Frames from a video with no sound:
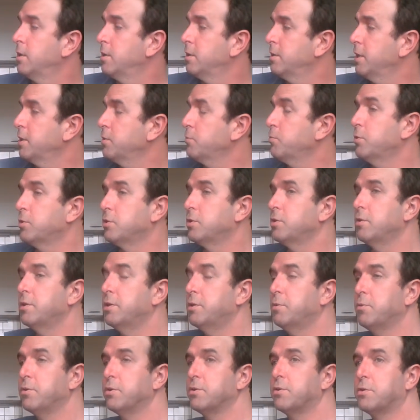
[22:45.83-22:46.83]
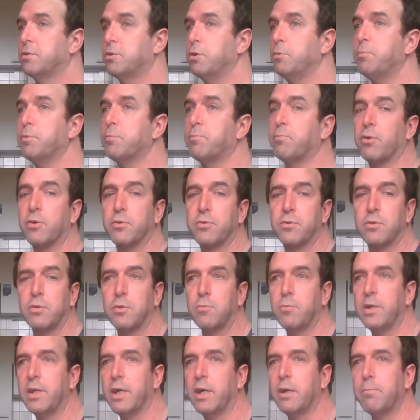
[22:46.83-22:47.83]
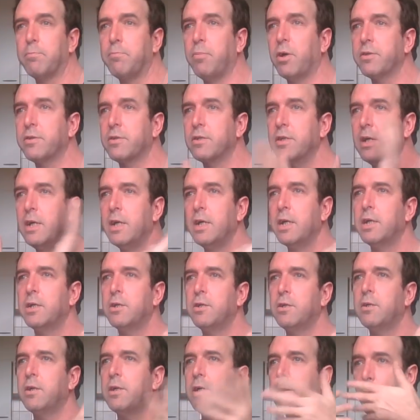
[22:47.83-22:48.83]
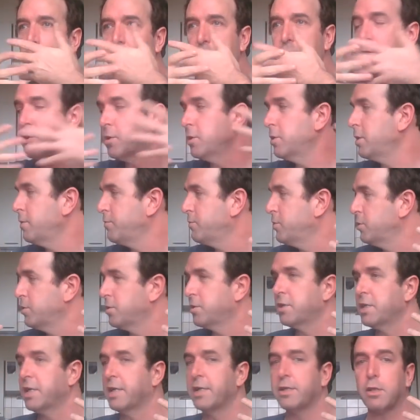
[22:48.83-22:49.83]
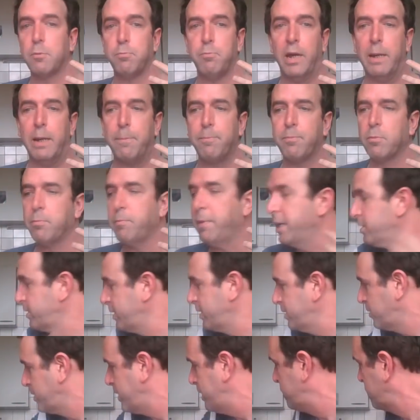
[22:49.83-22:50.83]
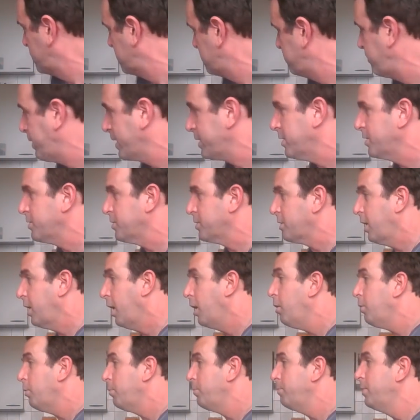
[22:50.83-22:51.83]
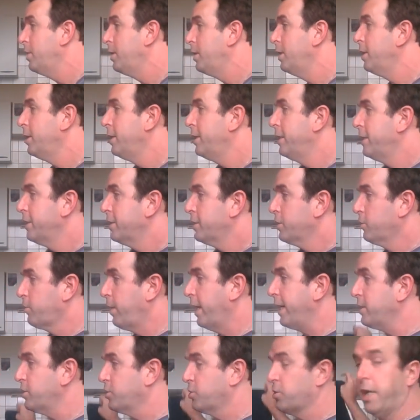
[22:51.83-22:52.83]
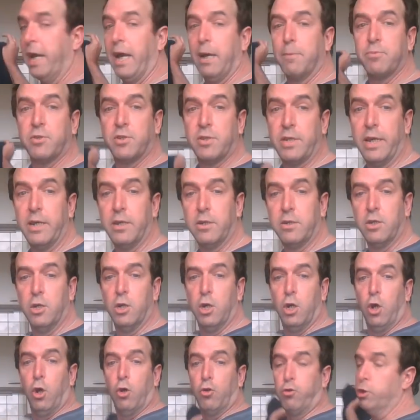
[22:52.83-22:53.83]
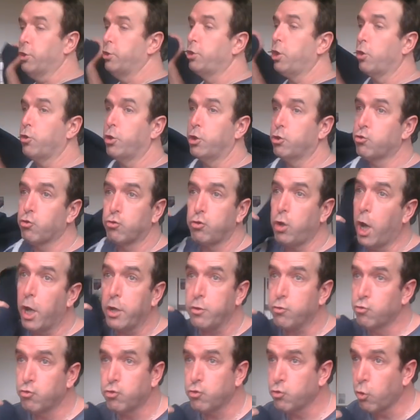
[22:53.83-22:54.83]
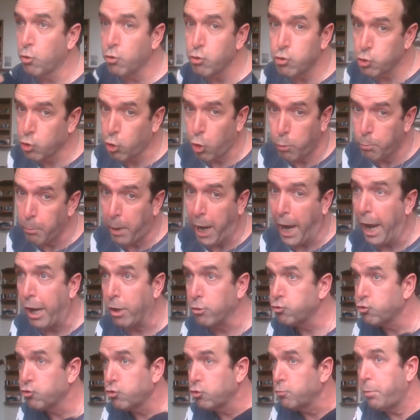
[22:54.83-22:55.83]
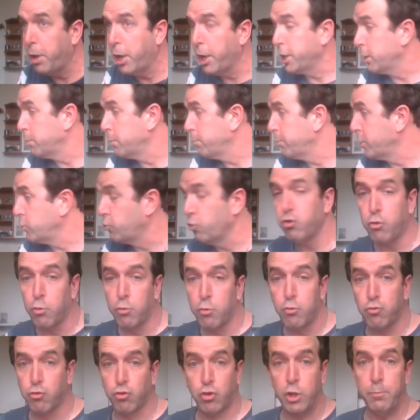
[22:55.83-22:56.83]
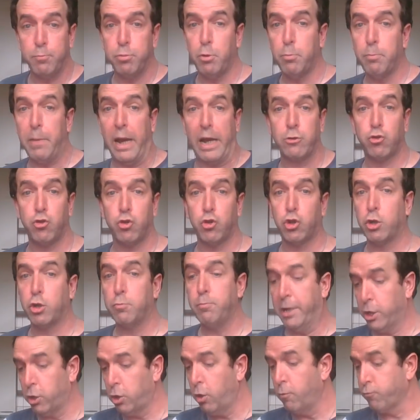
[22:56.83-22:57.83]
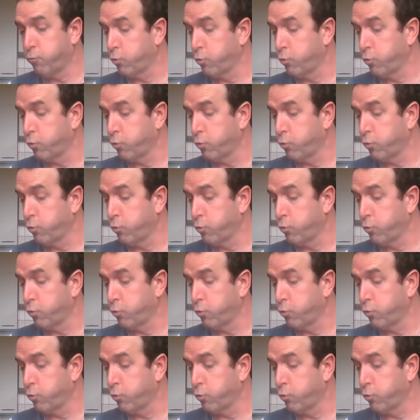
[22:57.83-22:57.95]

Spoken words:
That's what you're a stupid person who went out and bought. It wasn't good enough to get the paper mask. They said you can make things at home. Grant Shapps said, now these are not surgical masks by any means. These are simple masks that you can make at home.